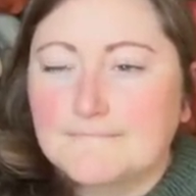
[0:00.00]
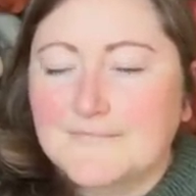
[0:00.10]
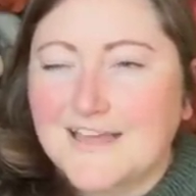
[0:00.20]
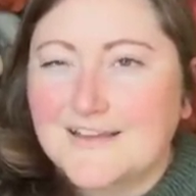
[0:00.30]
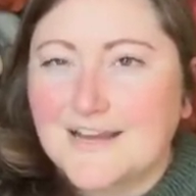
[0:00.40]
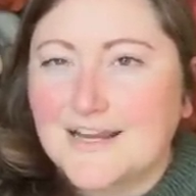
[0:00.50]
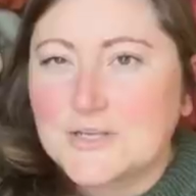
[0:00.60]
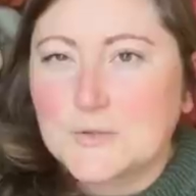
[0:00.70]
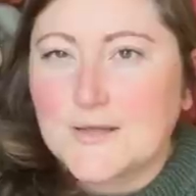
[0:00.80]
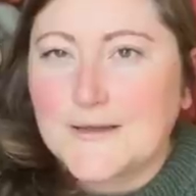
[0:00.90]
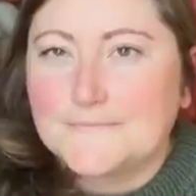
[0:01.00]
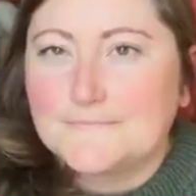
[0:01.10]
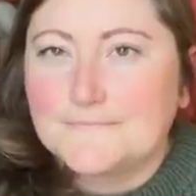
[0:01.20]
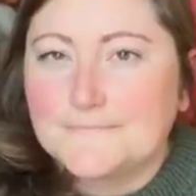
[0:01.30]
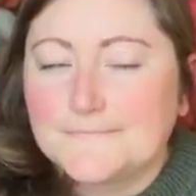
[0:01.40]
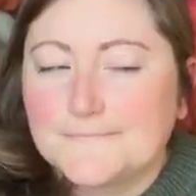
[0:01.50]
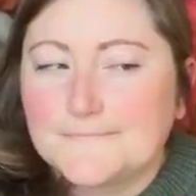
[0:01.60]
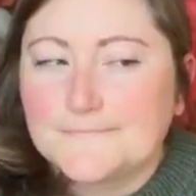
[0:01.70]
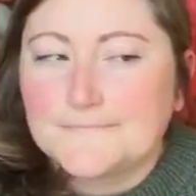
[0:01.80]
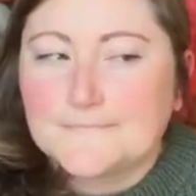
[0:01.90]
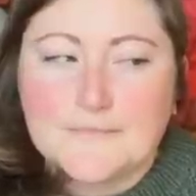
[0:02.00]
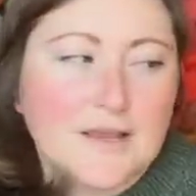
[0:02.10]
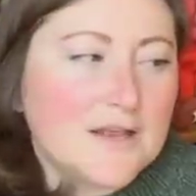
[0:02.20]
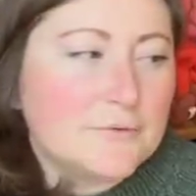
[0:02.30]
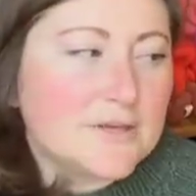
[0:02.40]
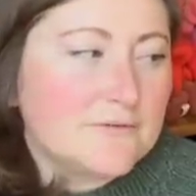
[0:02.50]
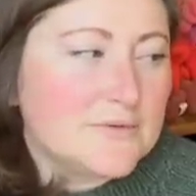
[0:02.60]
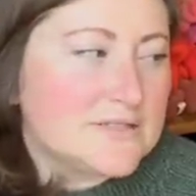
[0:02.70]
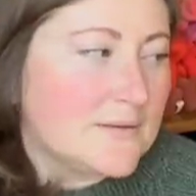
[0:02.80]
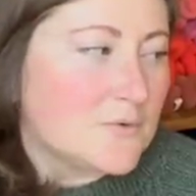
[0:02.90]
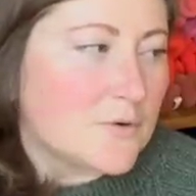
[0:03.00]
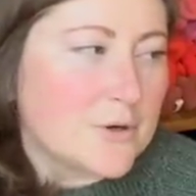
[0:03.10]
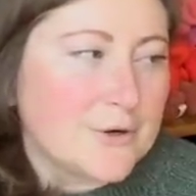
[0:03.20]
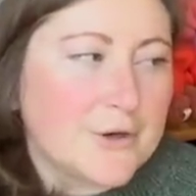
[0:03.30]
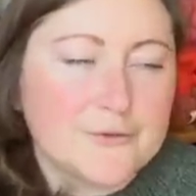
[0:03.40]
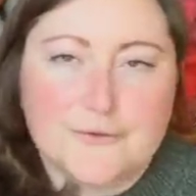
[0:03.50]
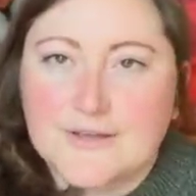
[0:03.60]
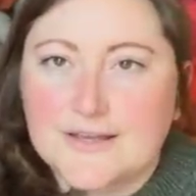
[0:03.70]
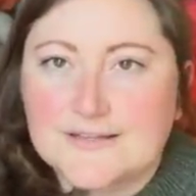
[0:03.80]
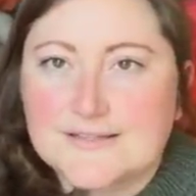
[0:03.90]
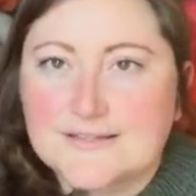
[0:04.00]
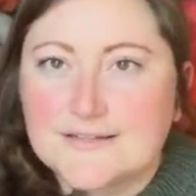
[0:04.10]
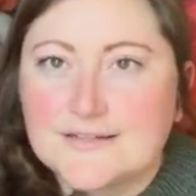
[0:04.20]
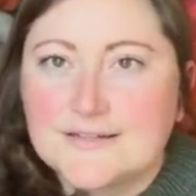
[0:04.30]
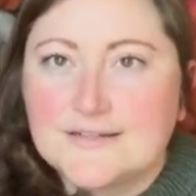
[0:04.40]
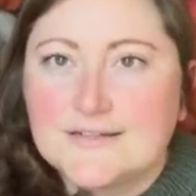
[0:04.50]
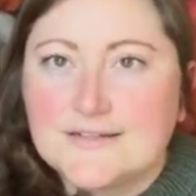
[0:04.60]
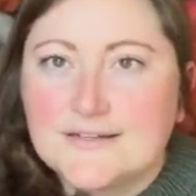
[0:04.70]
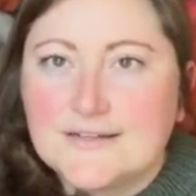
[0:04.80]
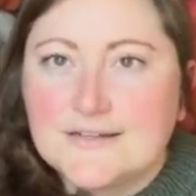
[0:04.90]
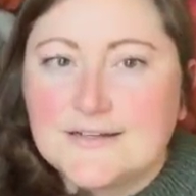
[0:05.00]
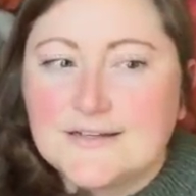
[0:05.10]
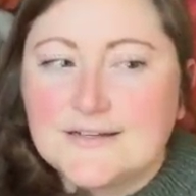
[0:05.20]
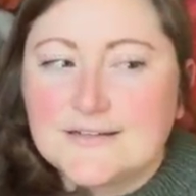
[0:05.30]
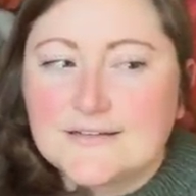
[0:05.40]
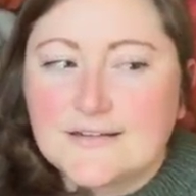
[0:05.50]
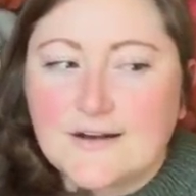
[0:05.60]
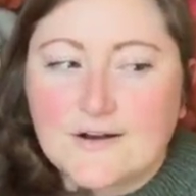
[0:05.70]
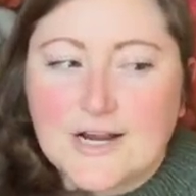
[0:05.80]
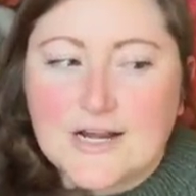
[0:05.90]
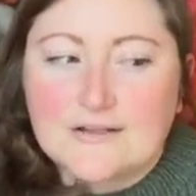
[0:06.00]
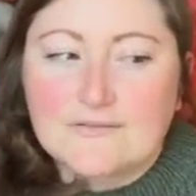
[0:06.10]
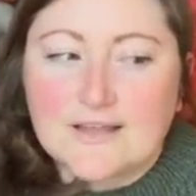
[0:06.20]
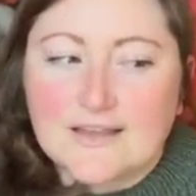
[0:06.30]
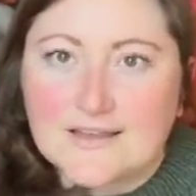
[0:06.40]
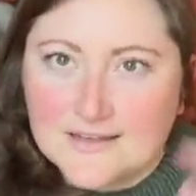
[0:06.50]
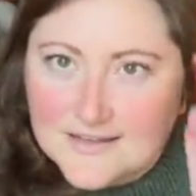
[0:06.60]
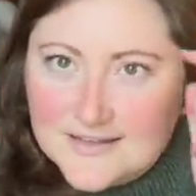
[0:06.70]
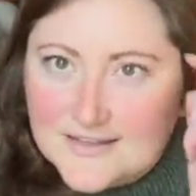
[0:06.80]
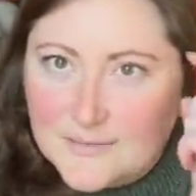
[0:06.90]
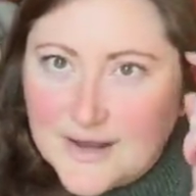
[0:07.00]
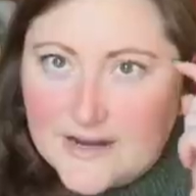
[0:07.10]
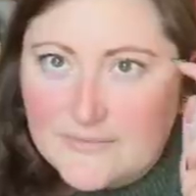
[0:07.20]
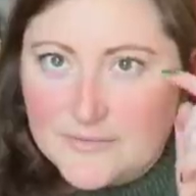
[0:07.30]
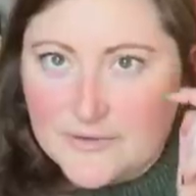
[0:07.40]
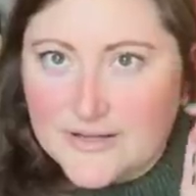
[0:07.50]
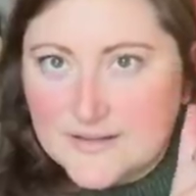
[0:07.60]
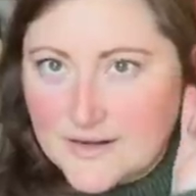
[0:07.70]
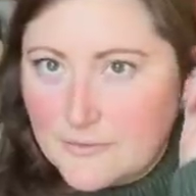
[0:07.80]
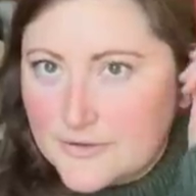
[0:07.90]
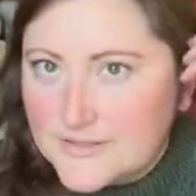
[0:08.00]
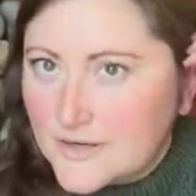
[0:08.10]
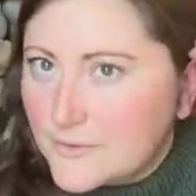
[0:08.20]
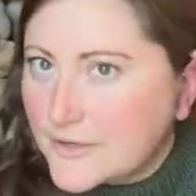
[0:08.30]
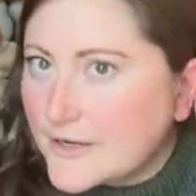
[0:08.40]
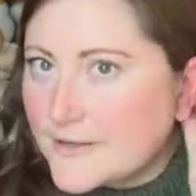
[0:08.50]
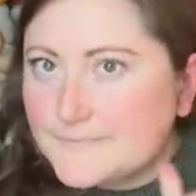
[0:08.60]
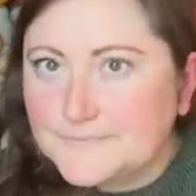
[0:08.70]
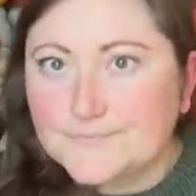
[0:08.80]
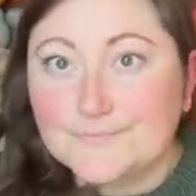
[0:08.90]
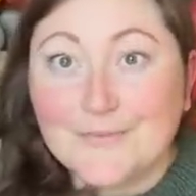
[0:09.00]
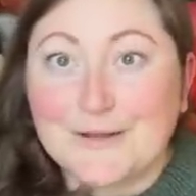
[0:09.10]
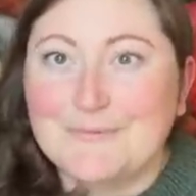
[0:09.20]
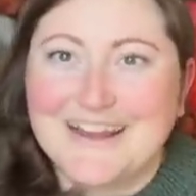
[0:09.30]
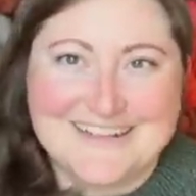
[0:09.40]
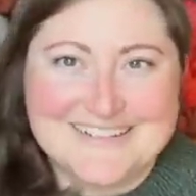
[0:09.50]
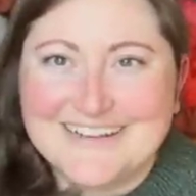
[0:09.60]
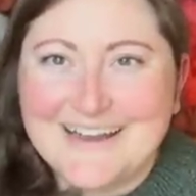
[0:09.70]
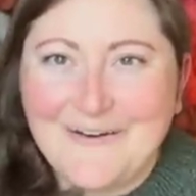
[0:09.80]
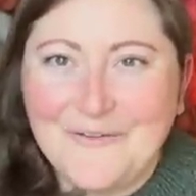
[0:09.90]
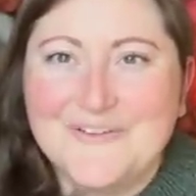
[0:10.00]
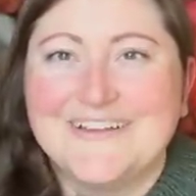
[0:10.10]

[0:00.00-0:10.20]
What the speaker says: I think I could do that. And it would give me time to work on other things that are kind of like in the back of my brain that I want to start working on, like my anti-cowl.